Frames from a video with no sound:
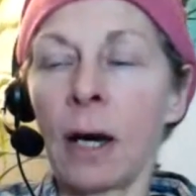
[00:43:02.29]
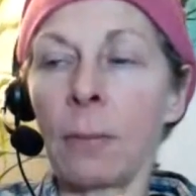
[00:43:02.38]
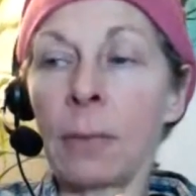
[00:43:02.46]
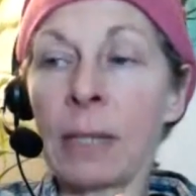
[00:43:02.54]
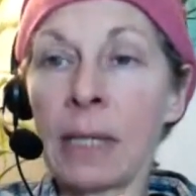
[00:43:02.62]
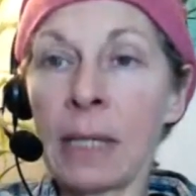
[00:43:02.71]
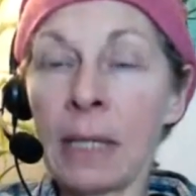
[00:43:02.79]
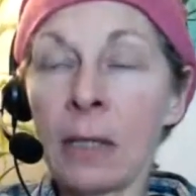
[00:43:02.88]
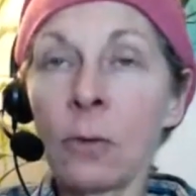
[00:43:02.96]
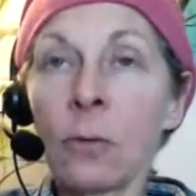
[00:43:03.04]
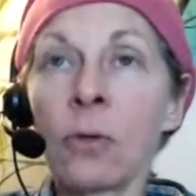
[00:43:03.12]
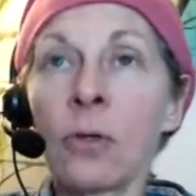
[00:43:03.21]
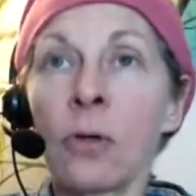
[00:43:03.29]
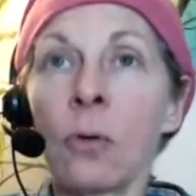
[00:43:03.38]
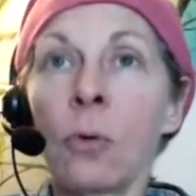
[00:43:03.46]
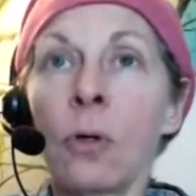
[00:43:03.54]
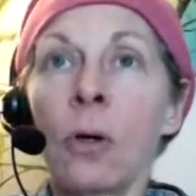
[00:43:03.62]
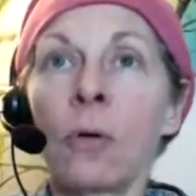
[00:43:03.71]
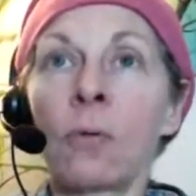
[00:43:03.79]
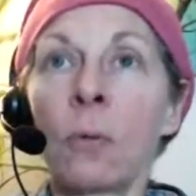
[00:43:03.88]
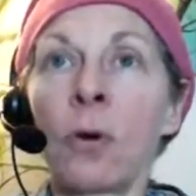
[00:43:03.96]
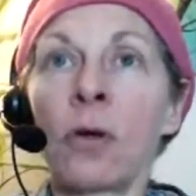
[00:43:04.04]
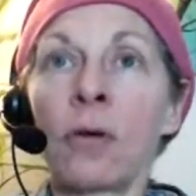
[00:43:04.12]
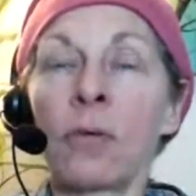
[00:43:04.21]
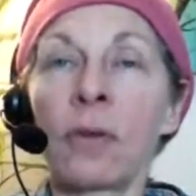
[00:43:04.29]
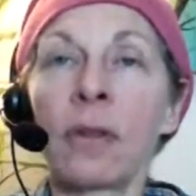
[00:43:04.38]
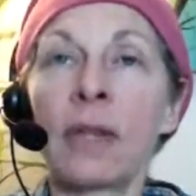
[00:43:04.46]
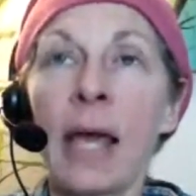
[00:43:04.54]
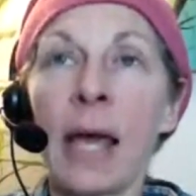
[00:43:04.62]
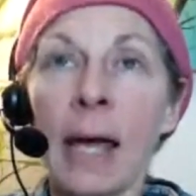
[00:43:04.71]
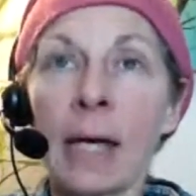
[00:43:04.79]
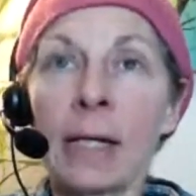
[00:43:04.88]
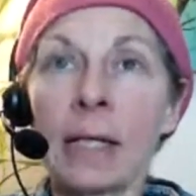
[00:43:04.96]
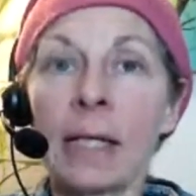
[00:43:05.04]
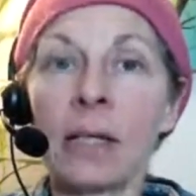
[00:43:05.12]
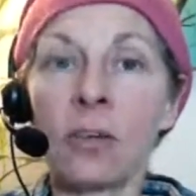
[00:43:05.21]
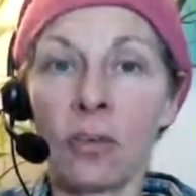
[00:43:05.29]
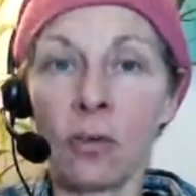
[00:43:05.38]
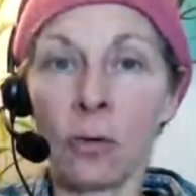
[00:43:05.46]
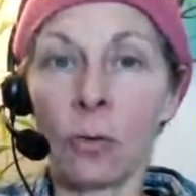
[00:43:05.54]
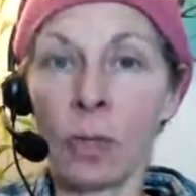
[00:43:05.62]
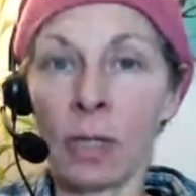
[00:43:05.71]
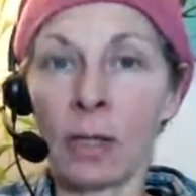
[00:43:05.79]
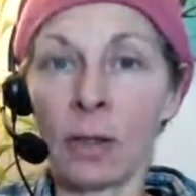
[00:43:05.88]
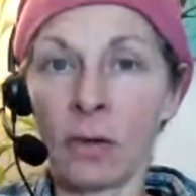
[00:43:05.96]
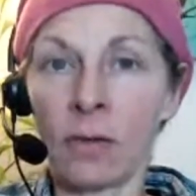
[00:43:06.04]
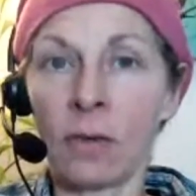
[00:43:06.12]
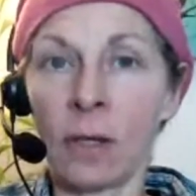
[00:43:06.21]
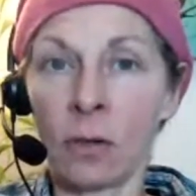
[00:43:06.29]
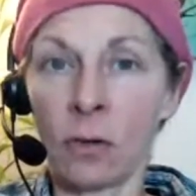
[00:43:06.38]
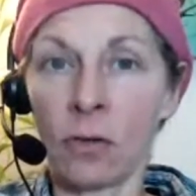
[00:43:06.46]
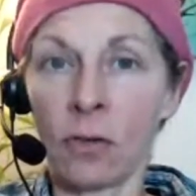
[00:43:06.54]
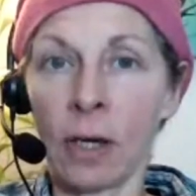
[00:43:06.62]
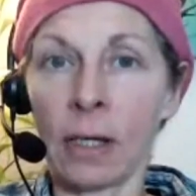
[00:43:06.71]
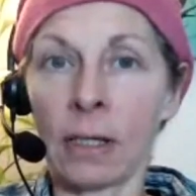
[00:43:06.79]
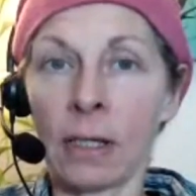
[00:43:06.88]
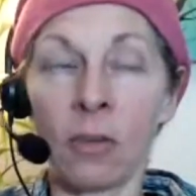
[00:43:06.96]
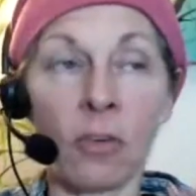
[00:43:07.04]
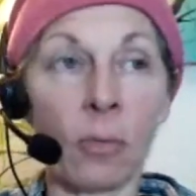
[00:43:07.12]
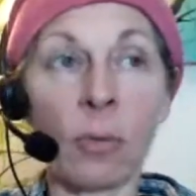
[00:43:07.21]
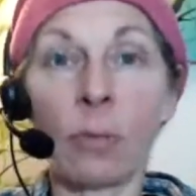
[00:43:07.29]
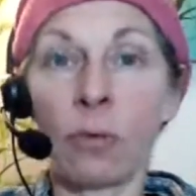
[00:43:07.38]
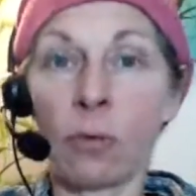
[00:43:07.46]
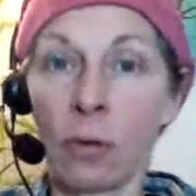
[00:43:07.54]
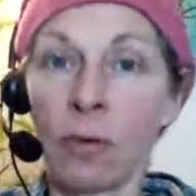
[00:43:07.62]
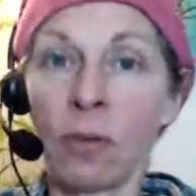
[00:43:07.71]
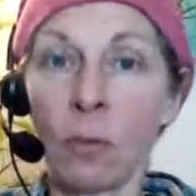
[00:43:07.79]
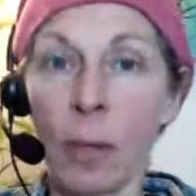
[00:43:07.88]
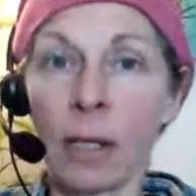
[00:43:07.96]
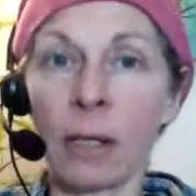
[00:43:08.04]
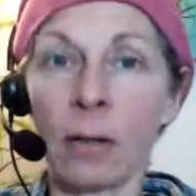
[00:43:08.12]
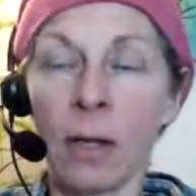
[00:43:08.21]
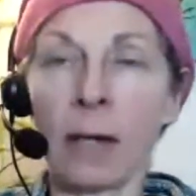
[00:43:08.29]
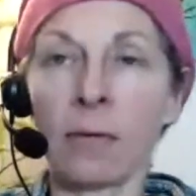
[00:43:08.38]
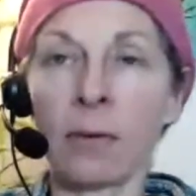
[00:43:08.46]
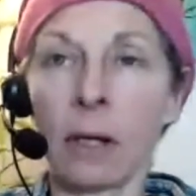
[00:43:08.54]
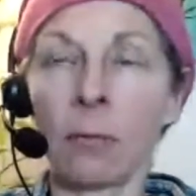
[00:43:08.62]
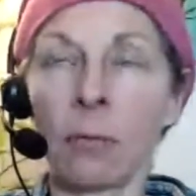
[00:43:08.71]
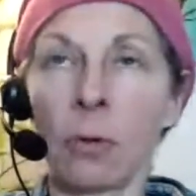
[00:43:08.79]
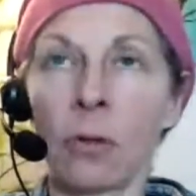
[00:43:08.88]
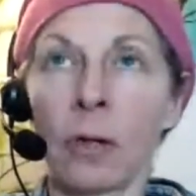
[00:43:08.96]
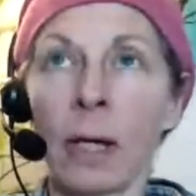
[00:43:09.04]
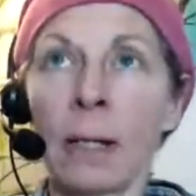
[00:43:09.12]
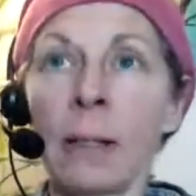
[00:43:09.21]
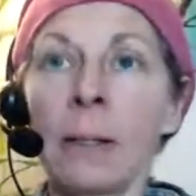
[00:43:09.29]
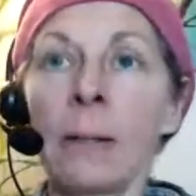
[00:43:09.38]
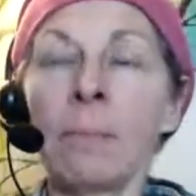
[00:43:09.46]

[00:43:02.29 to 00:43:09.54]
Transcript: heal you from whatever that issue is in your psyche. And sometimes they're even spanning lifetimes worth, okay?